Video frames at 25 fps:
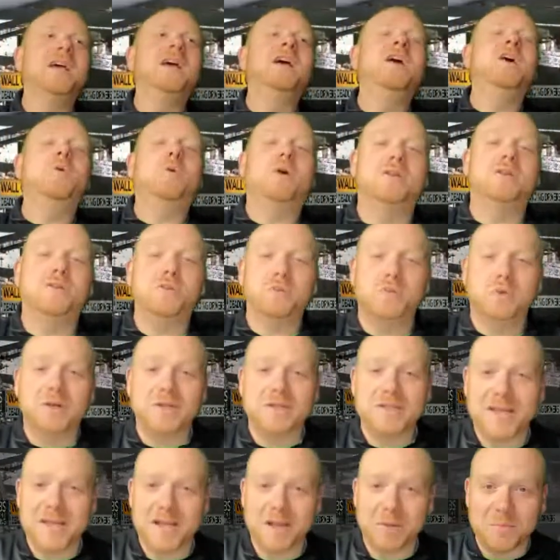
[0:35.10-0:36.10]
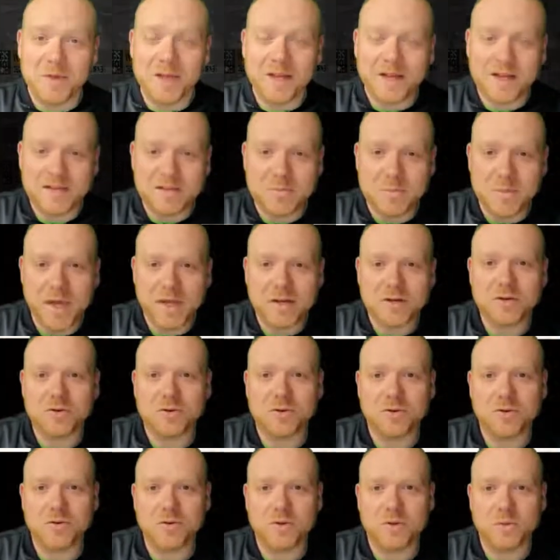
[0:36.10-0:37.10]
Well, I do want to take a minute to make
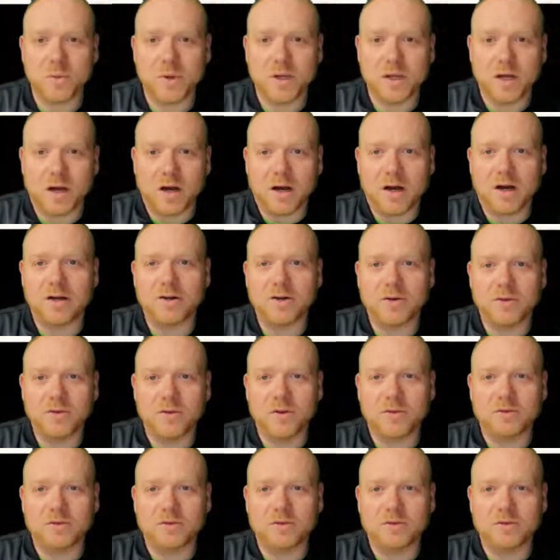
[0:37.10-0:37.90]
sure that we honor